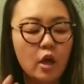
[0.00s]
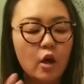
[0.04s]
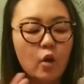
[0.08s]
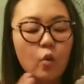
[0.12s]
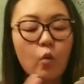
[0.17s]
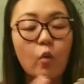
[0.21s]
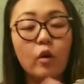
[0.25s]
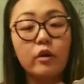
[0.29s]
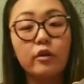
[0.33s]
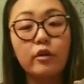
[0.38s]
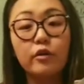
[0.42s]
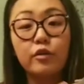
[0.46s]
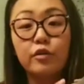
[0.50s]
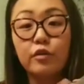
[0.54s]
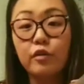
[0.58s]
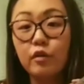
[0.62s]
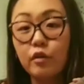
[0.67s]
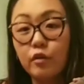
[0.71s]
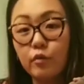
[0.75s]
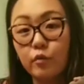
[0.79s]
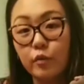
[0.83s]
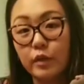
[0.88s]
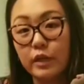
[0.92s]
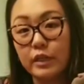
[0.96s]
Well, the
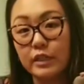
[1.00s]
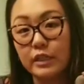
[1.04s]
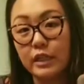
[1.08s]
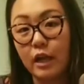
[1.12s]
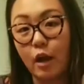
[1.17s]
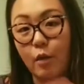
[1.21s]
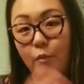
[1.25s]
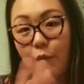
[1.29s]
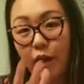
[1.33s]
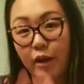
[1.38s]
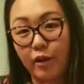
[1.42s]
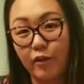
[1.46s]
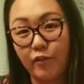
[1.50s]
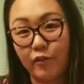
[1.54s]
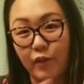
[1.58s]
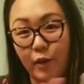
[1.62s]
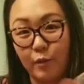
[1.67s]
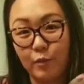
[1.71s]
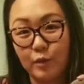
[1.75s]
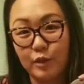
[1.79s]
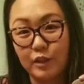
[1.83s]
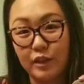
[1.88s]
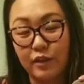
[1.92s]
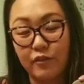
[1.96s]
third reason our microfiber
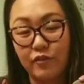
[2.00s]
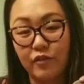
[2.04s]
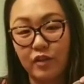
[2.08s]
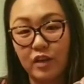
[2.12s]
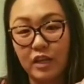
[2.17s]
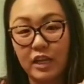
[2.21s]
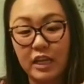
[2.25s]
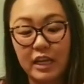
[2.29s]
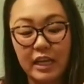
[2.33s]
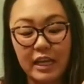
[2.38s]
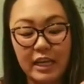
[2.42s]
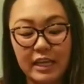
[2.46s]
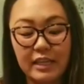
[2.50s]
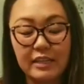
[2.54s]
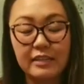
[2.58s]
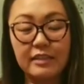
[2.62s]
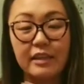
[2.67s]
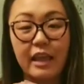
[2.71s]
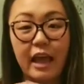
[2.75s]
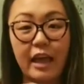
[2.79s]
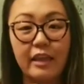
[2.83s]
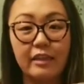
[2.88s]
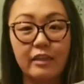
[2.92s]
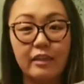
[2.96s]
is different is
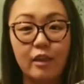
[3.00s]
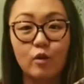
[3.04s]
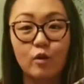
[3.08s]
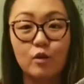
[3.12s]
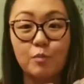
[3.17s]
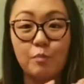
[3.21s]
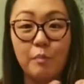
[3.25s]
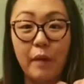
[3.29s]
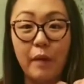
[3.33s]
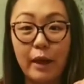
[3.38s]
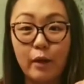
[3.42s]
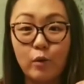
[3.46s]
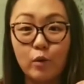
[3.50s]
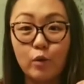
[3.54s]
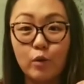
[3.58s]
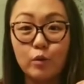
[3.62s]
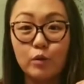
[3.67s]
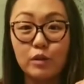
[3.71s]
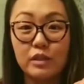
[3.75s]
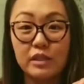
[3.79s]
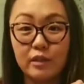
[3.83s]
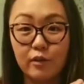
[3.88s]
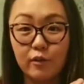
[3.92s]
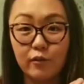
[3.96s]
that there's micro
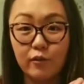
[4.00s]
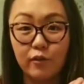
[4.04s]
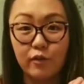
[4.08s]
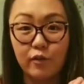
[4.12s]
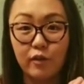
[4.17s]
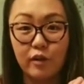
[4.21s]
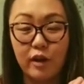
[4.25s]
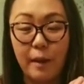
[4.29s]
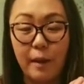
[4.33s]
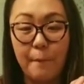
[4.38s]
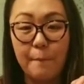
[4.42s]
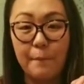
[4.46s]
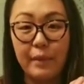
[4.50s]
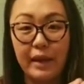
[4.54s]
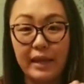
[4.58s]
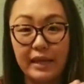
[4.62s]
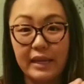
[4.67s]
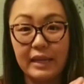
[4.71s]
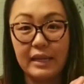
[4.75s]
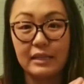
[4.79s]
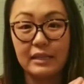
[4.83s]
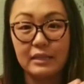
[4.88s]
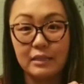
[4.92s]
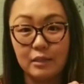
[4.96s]
silver embedded
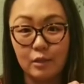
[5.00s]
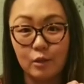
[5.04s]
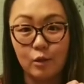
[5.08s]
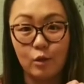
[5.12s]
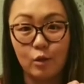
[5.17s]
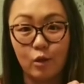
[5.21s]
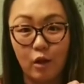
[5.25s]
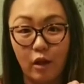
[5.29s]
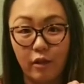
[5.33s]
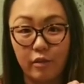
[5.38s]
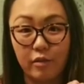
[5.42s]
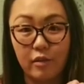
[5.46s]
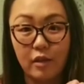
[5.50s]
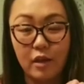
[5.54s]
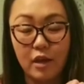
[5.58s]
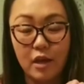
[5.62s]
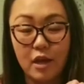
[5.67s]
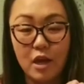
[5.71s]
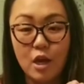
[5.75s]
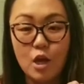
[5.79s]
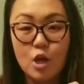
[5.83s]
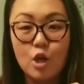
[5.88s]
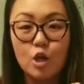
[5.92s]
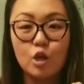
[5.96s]
into the cloth.
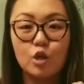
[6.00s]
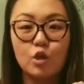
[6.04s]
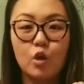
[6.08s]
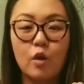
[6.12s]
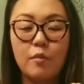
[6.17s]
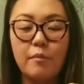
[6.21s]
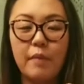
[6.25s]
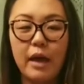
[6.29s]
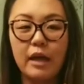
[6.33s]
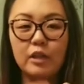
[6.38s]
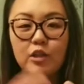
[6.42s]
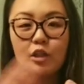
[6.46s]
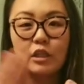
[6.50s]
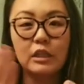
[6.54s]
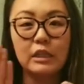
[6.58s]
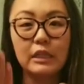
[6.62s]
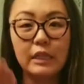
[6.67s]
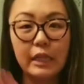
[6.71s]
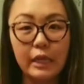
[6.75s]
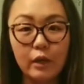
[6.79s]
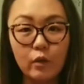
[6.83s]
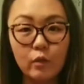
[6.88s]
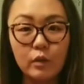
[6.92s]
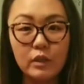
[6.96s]
So imagine
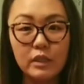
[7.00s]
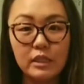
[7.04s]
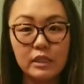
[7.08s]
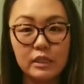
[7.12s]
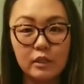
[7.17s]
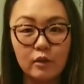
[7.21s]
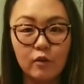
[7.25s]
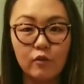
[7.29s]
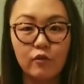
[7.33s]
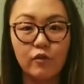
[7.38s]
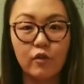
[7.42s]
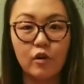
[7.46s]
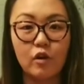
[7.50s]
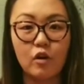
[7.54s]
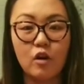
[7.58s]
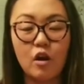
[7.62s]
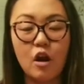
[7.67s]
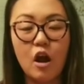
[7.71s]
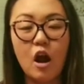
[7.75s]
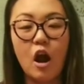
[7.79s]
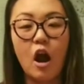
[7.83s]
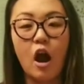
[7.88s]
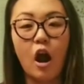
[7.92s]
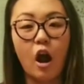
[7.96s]
liquid silver,
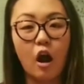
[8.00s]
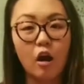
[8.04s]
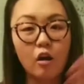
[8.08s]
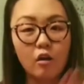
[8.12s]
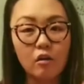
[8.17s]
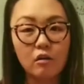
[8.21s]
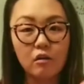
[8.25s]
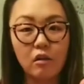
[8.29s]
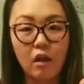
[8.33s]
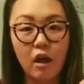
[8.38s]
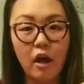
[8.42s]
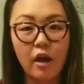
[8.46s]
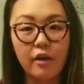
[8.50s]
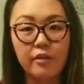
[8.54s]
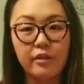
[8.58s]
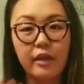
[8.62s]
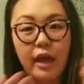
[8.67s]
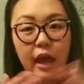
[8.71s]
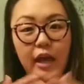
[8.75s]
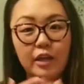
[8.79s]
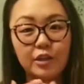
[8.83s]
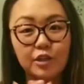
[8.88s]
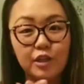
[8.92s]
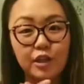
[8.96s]
our cloth
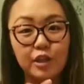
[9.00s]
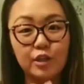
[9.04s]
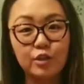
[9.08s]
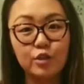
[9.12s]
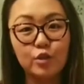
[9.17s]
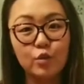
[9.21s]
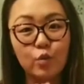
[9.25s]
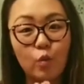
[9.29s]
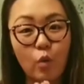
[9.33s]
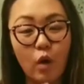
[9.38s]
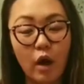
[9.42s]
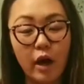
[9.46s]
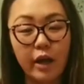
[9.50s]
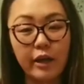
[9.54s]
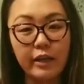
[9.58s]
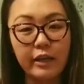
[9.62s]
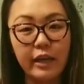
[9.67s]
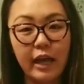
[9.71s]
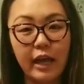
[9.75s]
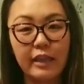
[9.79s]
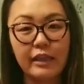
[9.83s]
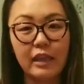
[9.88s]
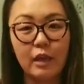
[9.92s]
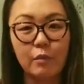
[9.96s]
actually entwine
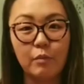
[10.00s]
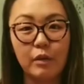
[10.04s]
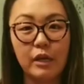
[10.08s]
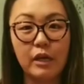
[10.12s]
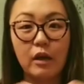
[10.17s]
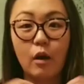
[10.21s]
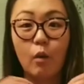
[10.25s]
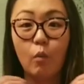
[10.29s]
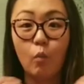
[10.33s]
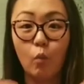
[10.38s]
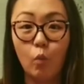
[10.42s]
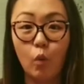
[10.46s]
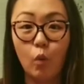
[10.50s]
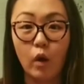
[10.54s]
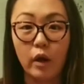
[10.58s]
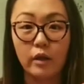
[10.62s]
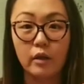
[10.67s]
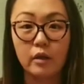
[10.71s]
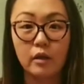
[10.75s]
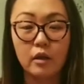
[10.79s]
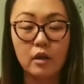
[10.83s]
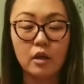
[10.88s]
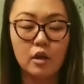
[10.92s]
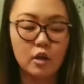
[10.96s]
and they become one.
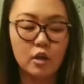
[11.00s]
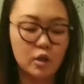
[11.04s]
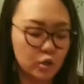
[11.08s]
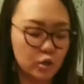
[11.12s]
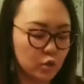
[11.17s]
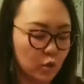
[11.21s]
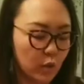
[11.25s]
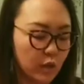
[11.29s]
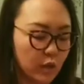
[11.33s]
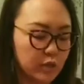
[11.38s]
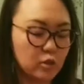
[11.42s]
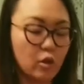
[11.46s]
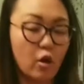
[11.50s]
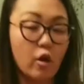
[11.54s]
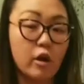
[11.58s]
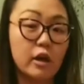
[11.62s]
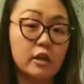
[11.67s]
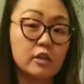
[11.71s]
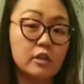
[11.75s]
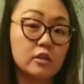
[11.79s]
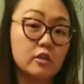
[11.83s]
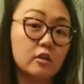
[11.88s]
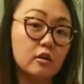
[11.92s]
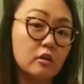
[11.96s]
So as long
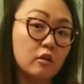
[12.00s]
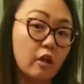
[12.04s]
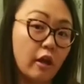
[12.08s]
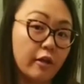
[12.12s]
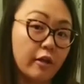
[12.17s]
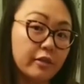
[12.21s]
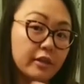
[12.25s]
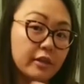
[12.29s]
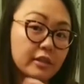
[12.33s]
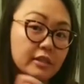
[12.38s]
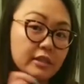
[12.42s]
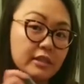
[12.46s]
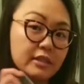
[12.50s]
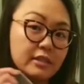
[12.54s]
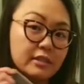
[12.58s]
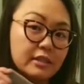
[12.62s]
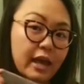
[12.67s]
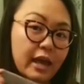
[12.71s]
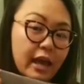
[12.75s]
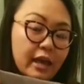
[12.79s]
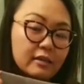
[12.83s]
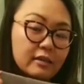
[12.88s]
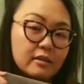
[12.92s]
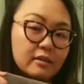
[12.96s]
as the cloth is
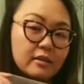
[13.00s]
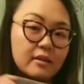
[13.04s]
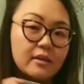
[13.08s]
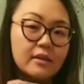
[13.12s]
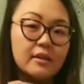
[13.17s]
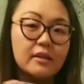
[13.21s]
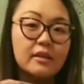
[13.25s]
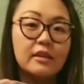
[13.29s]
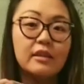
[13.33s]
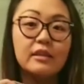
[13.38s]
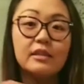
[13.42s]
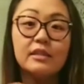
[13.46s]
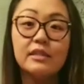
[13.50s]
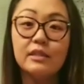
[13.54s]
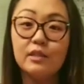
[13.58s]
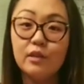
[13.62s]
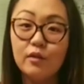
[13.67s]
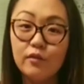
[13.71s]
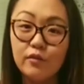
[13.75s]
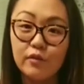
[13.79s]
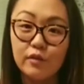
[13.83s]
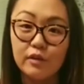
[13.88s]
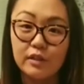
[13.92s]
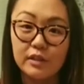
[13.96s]
intact, the
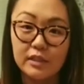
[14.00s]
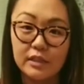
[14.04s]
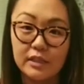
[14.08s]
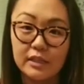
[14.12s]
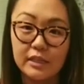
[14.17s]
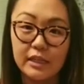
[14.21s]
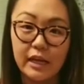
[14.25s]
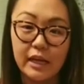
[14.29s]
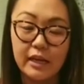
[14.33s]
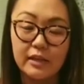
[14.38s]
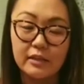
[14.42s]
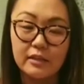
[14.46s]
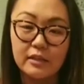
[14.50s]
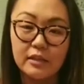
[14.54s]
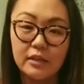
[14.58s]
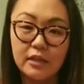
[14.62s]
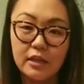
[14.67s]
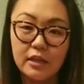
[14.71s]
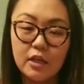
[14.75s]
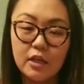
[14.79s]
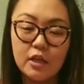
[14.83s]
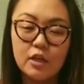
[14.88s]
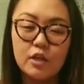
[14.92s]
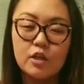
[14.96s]
silver is intact.
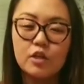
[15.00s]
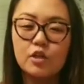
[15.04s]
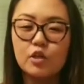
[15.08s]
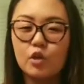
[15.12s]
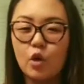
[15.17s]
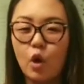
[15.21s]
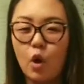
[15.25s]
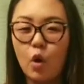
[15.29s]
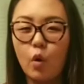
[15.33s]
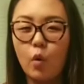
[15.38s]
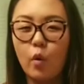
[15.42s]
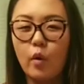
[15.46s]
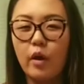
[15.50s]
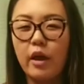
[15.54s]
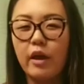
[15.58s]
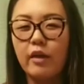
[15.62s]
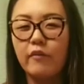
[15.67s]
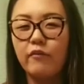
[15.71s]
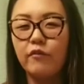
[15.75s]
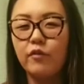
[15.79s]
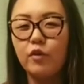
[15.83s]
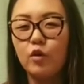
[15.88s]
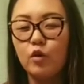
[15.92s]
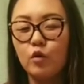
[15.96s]
So
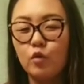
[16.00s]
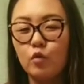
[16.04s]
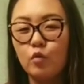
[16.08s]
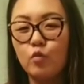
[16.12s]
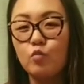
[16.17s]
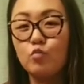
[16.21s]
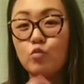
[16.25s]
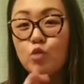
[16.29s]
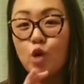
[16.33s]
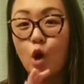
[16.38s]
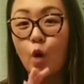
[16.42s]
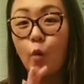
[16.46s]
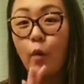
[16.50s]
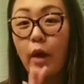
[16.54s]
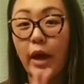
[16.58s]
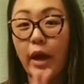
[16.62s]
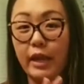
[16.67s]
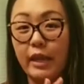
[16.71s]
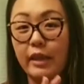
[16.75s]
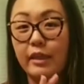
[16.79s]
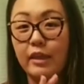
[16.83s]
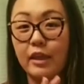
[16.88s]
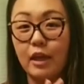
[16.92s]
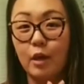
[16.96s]
if you know
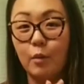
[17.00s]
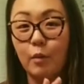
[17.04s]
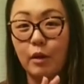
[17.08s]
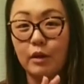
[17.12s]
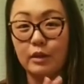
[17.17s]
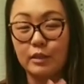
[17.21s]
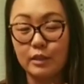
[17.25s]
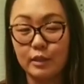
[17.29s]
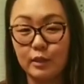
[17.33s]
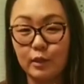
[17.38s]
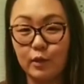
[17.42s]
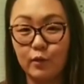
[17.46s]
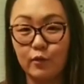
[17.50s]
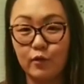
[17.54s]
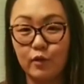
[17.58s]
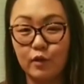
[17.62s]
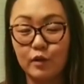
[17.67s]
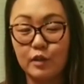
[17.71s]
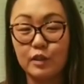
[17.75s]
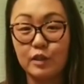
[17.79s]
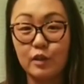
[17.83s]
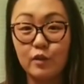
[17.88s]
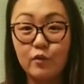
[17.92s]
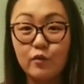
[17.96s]
anything about silver,
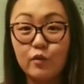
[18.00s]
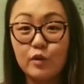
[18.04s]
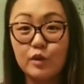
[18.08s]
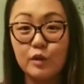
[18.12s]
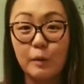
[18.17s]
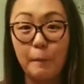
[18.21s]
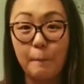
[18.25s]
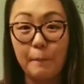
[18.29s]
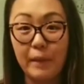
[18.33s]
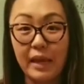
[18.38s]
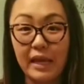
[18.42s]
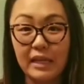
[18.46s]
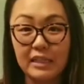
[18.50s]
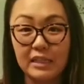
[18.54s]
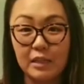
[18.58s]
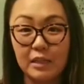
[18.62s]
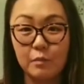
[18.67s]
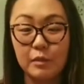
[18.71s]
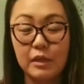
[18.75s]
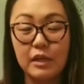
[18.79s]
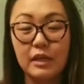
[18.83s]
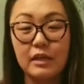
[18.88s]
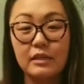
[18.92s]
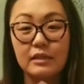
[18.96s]
silver is amazing
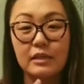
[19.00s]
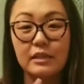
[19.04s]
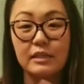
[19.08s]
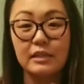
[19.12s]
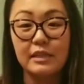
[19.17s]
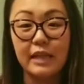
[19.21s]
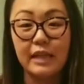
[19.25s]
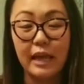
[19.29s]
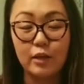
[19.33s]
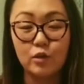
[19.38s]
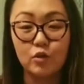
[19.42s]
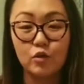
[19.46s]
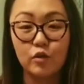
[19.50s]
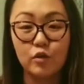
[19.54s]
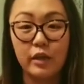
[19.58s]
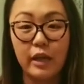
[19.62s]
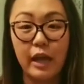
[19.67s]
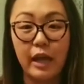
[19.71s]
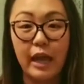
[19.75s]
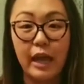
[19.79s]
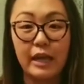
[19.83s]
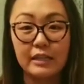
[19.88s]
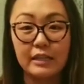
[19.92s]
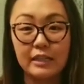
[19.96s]
because it's naturally
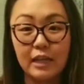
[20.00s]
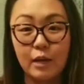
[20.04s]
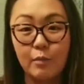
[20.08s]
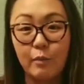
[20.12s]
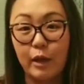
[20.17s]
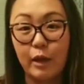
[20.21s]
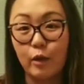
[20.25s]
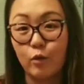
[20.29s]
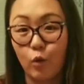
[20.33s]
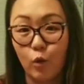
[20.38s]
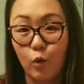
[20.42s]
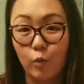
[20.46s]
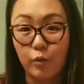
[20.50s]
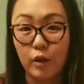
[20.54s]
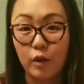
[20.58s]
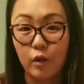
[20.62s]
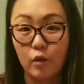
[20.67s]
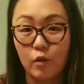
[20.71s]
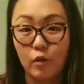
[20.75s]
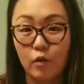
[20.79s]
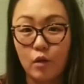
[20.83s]
antimicrobial.